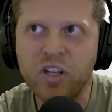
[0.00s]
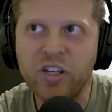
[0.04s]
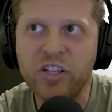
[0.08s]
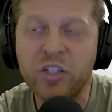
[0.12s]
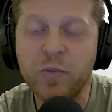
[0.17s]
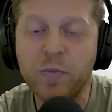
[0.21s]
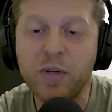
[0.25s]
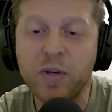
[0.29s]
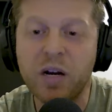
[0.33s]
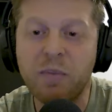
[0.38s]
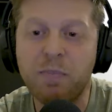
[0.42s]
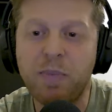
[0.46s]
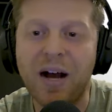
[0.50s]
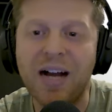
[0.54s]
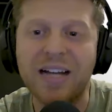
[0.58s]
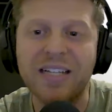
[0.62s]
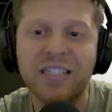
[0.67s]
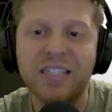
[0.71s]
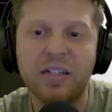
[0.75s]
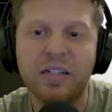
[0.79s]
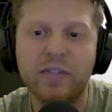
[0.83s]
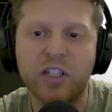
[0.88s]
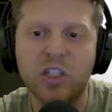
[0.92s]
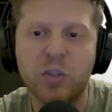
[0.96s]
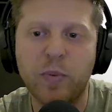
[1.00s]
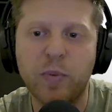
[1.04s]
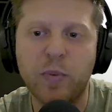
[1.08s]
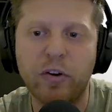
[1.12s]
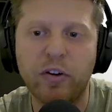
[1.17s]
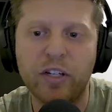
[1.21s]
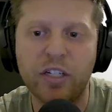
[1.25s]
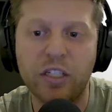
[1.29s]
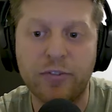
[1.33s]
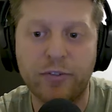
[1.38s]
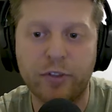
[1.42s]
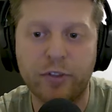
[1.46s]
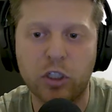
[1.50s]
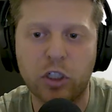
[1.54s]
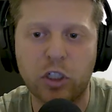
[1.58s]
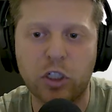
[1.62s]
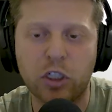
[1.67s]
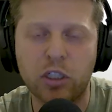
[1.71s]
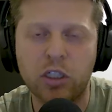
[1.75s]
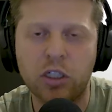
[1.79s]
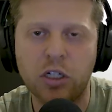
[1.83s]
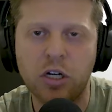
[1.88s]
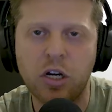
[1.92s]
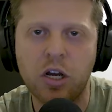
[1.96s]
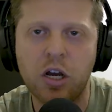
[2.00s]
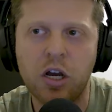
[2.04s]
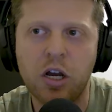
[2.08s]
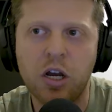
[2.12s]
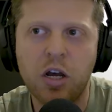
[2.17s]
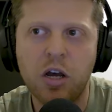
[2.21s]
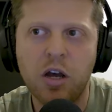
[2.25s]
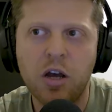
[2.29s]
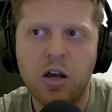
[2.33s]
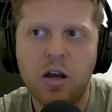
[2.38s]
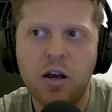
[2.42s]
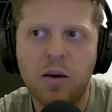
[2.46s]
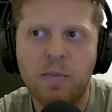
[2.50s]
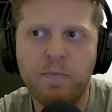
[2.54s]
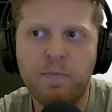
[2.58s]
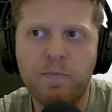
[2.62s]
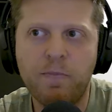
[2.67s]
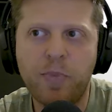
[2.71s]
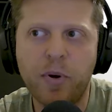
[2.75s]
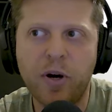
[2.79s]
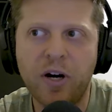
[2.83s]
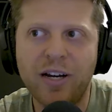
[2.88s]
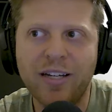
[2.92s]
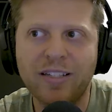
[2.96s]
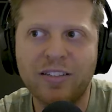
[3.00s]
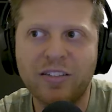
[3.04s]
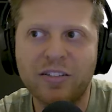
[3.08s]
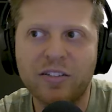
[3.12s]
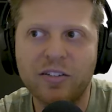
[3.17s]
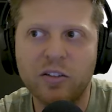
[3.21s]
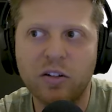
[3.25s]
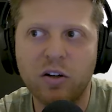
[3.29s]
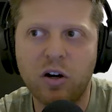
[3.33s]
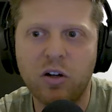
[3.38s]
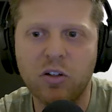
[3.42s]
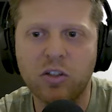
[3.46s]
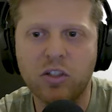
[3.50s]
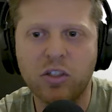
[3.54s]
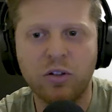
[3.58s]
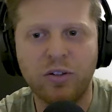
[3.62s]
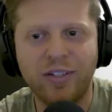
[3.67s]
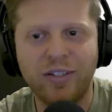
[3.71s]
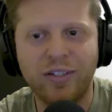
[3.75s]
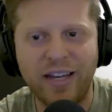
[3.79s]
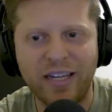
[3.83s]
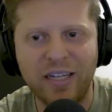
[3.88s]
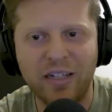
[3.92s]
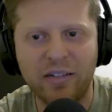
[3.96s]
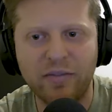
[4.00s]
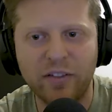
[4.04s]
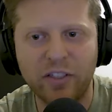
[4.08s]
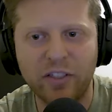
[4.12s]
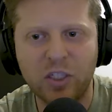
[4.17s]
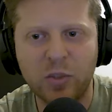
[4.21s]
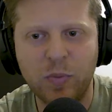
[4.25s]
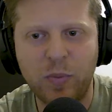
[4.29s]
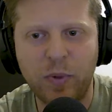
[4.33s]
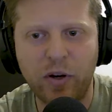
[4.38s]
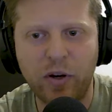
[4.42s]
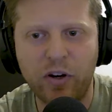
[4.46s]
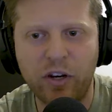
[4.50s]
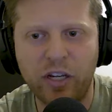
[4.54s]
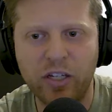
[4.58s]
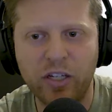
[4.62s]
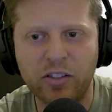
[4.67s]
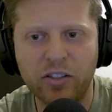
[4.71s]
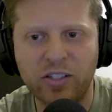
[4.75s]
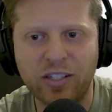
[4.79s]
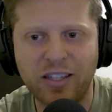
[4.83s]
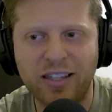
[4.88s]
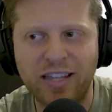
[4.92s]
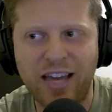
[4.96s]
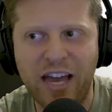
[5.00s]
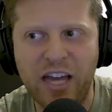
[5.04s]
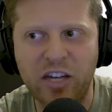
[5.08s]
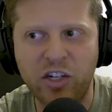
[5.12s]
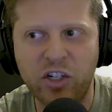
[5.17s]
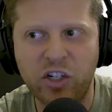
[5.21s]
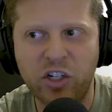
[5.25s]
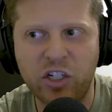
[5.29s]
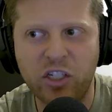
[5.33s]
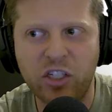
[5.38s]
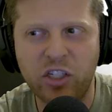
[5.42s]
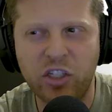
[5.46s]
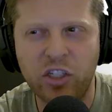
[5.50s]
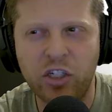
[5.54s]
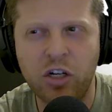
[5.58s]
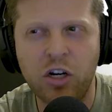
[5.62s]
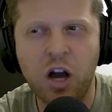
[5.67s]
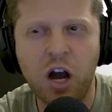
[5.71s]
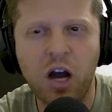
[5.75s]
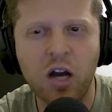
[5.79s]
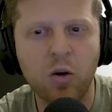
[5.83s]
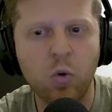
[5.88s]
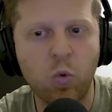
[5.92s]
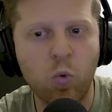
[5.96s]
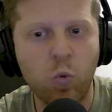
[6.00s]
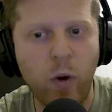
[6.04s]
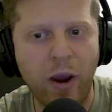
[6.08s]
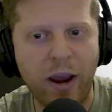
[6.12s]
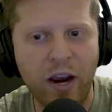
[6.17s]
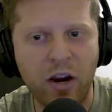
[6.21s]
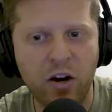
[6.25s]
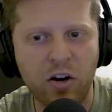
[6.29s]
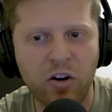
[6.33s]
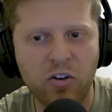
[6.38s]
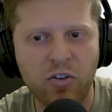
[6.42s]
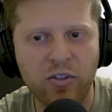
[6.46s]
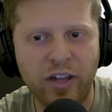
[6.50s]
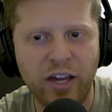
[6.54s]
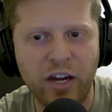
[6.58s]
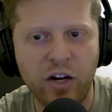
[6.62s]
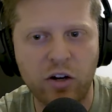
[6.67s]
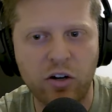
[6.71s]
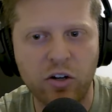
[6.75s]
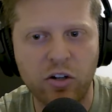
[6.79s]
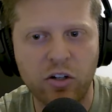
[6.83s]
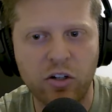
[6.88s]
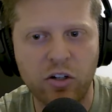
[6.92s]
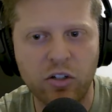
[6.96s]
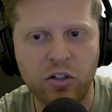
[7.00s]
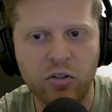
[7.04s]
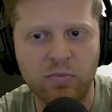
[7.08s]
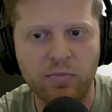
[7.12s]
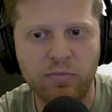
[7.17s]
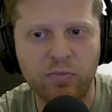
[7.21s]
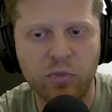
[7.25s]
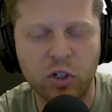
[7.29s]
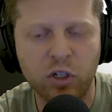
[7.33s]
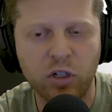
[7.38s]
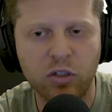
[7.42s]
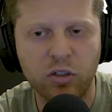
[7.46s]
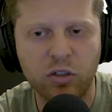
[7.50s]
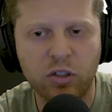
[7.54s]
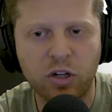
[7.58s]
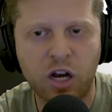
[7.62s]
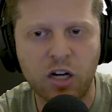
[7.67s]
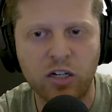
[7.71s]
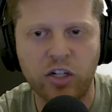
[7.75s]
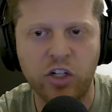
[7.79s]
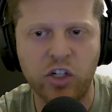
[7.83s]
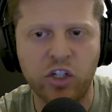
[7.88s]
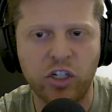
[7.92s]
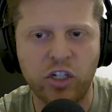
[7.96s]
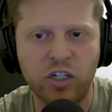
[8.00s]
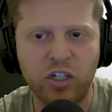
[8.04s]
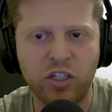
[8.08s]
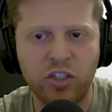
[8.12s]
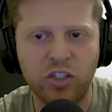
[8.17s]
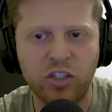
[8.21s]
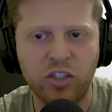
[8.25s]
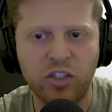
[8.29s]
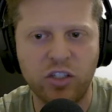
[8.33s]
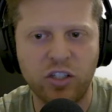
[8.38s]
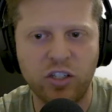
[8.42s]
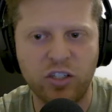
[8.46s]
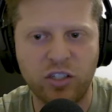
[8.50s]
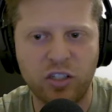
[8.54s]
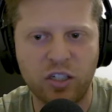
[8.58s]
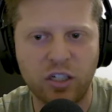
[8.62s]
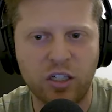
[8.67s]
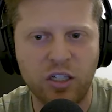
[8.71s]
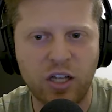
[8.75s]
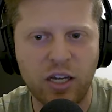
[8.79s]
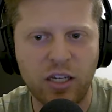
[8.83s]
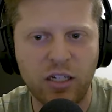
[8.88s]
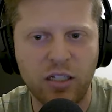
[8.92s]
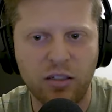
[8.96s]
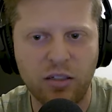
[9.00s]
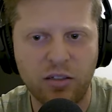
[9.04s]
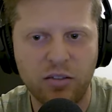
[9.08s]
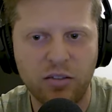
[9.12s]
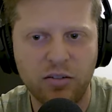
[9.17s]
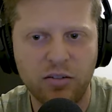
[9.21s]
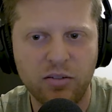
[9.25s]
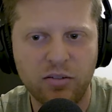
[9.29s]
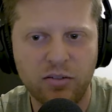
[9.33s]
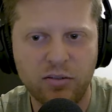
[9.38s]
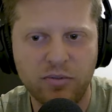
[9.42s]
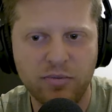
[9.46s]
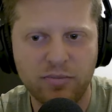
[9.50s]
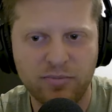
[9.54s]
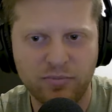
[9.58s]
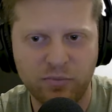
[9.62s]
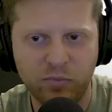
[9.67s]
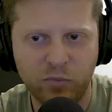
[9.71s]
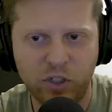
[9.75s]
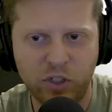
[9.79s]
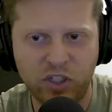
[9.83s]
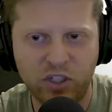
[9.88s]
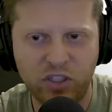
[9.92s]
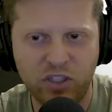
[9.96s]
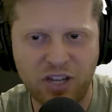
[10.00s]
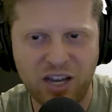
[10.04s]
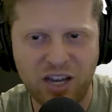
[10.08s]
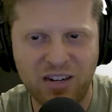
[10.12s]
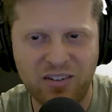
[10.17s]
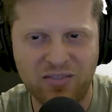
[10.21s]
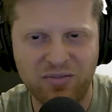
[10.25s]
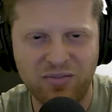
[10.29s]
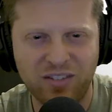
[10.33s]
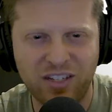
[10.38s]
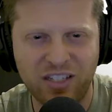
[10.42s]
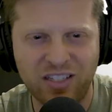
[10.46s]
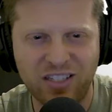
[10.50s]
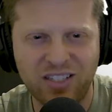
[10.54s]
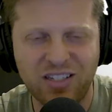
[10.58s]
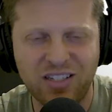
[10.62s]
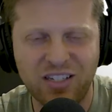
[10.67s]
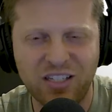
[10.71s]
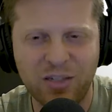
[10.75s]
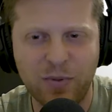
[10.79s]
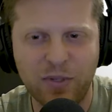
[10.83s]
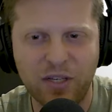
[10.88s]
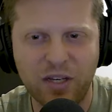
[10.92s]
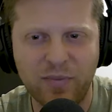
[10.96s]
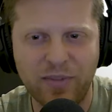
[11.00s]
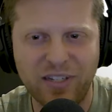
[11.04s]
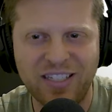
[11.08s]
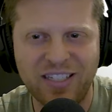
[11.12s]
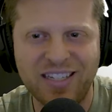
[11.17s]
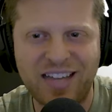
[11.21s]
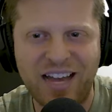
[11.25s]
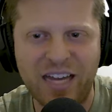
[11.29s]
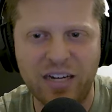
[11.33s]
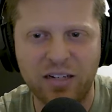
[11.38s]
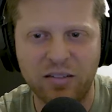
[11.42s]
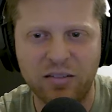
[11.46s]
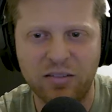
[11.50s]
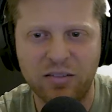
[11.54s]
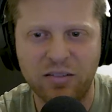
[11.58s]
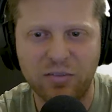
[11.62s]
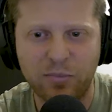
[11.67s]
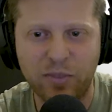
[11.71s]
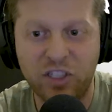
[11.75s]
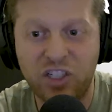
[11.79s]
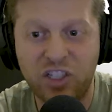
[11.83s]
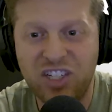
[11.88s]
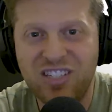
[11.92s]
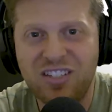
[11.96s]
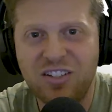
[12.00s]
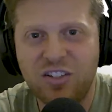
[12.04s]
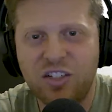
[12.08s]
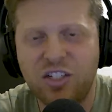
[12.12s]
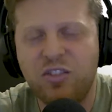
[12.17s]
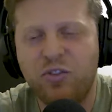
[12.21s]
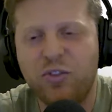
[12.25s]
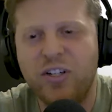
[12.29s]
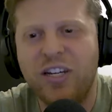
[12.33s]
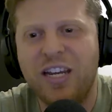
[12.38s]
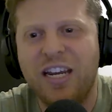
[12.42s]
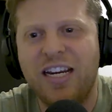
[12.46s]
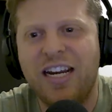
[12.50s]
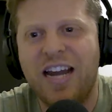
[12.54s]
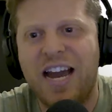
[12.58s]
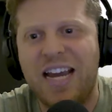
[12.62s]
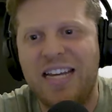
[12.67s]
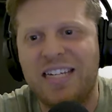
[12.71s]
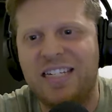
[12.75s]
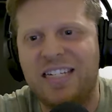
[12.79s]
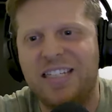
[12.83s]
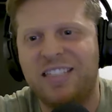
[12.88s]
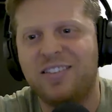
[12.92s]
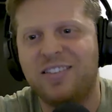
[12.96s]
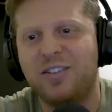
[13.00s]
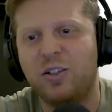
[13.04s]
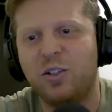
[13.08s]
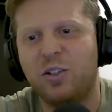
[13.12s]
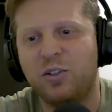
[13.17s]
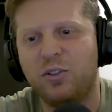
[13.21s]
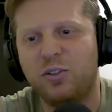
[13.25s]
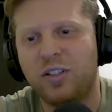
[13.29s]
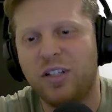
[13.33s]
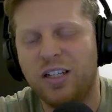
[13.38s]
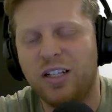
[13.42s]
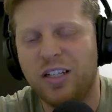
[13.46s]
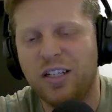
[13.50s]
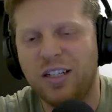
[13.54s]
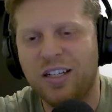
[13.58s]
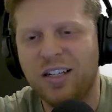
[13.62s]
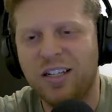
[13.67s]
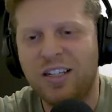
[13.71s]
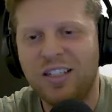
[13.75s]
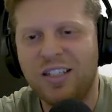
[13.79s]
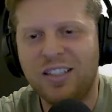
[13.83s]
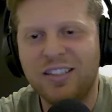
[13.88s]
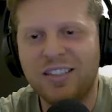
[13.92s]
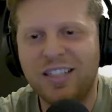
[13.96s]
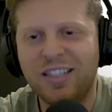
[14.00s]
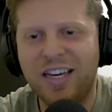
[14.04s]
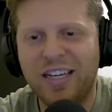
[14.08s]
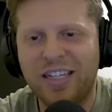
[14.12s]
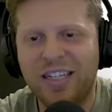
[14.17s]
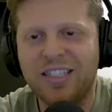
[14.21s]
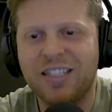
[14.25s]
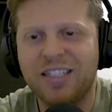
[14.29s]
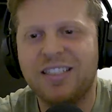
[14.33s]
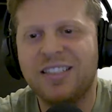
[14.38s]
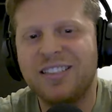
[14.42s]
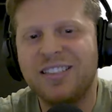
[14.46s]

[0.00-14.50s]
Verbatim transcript: been a positive experience for her, but also a negative experience. And she's not aware that her cognition is in decline, which is kind of, it's becoming sad, but she's freaking 90. So like